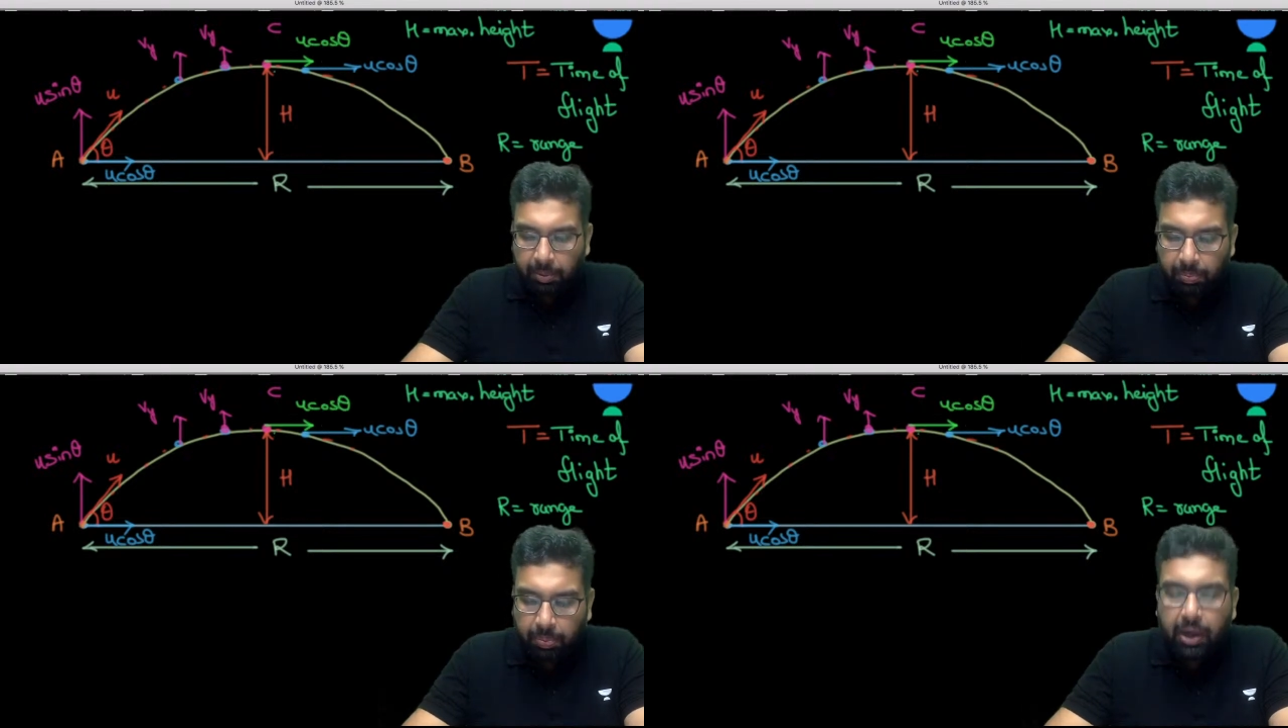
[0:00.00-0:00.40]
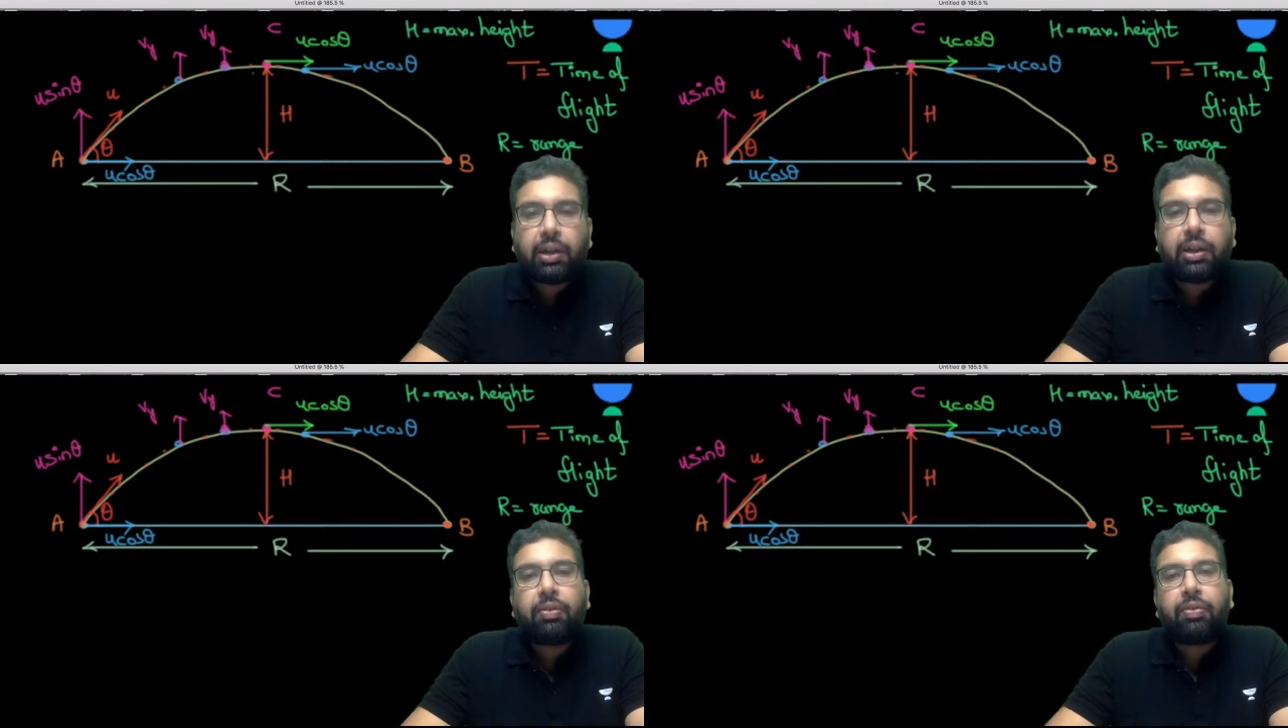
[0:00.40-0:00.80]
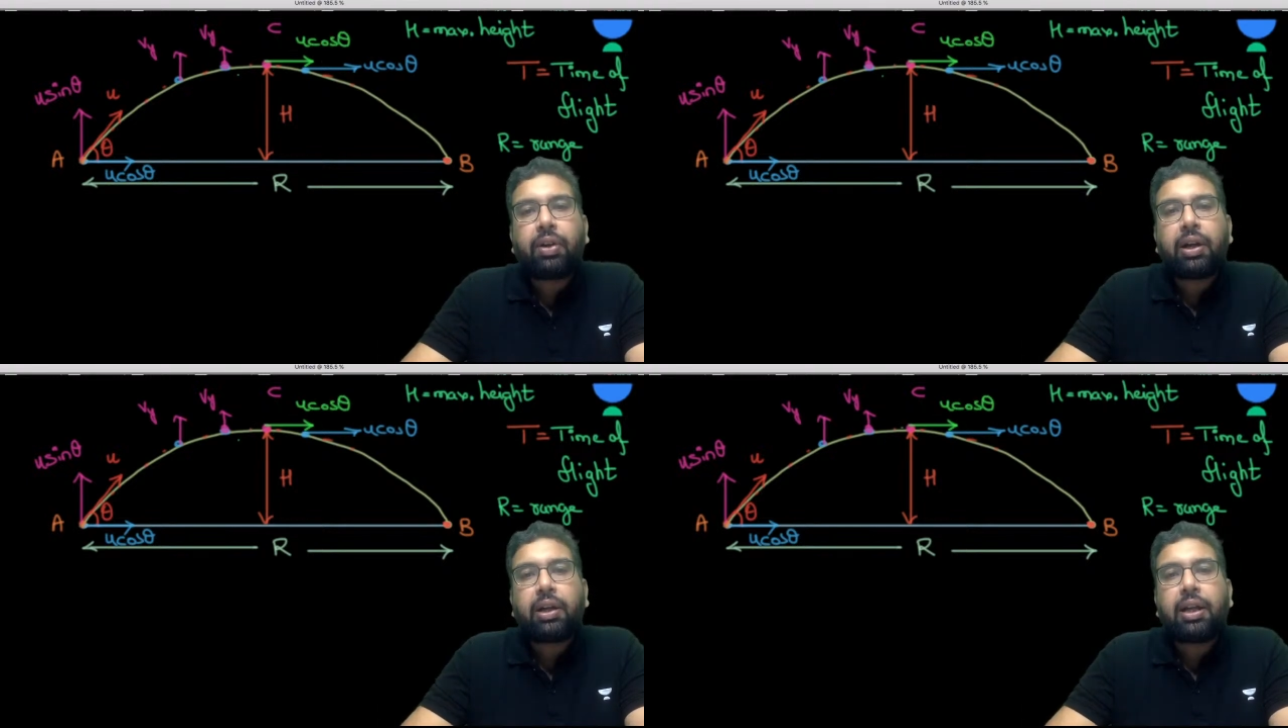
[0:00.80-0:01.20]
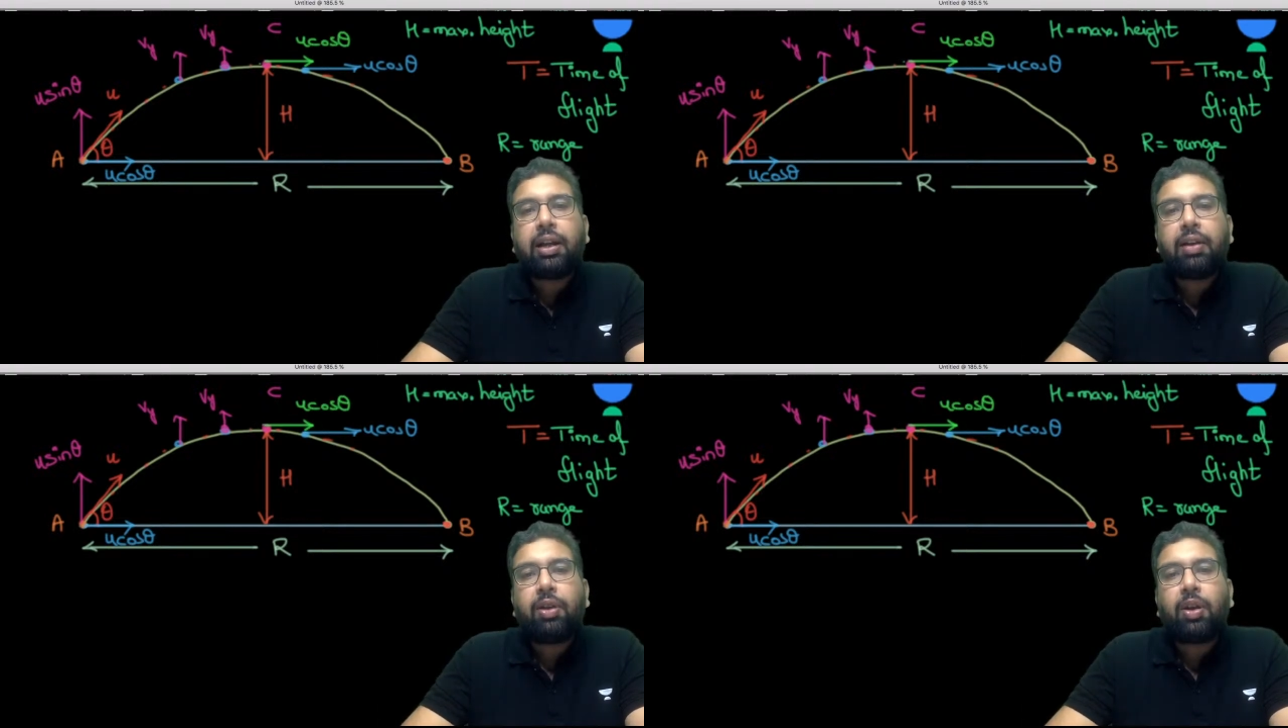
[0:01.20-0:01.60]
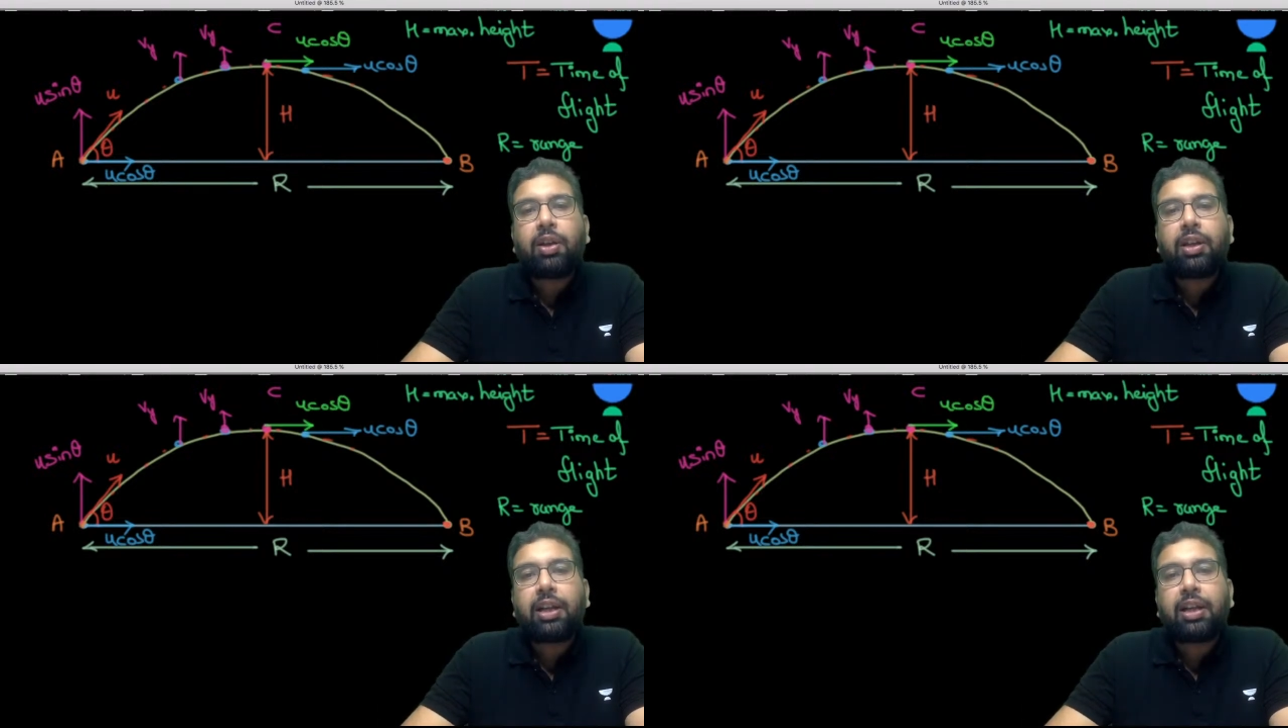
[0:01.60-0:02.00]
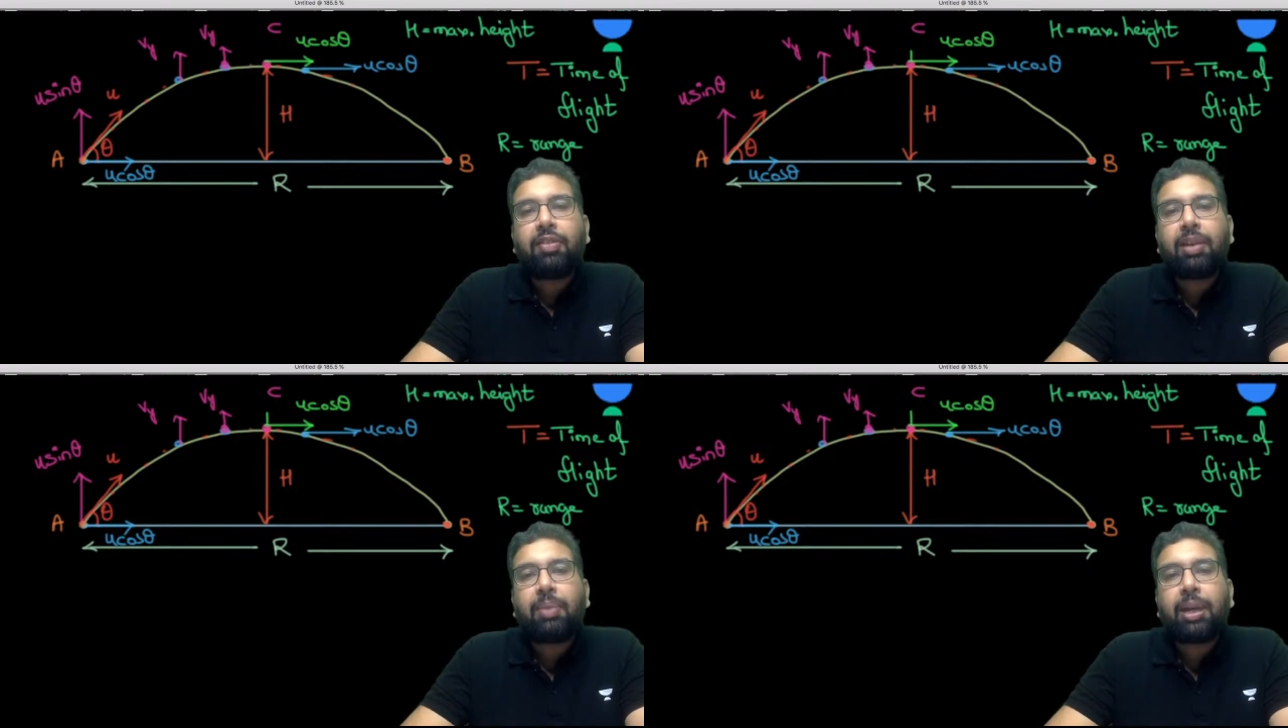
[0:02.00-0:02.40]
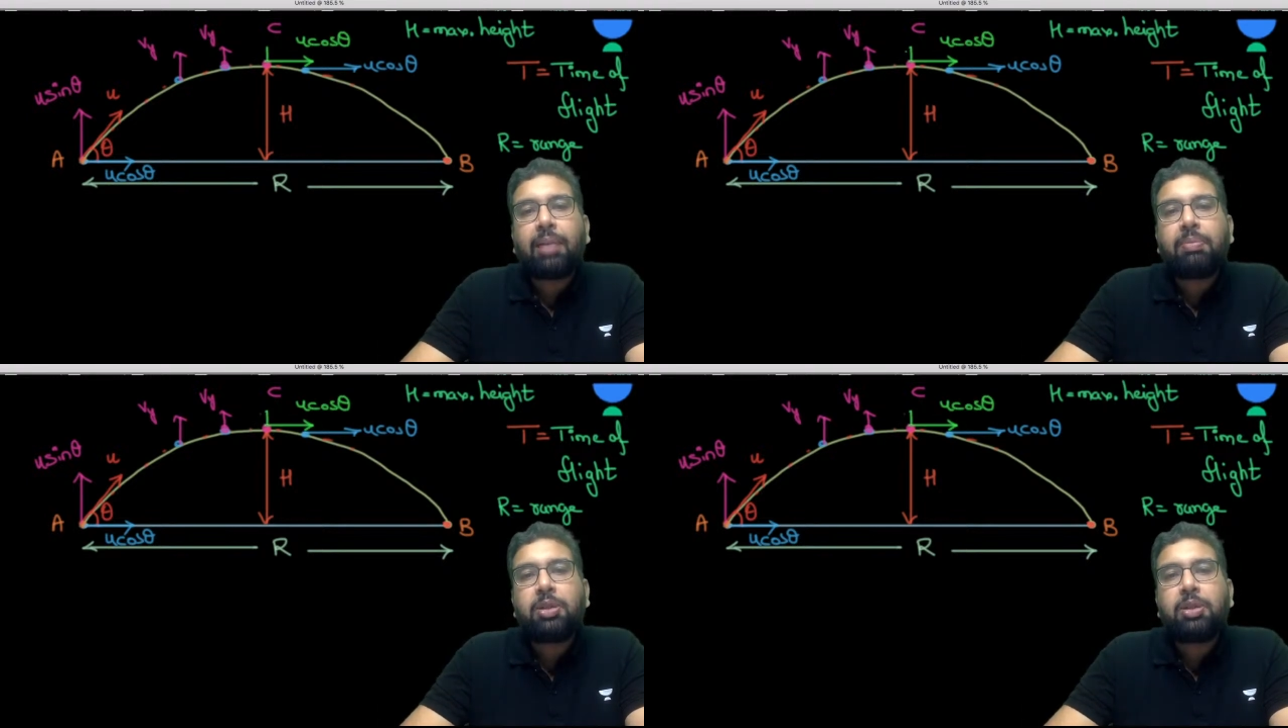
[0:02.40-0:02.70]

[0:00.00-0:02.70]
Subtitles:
but the vertical velocity will become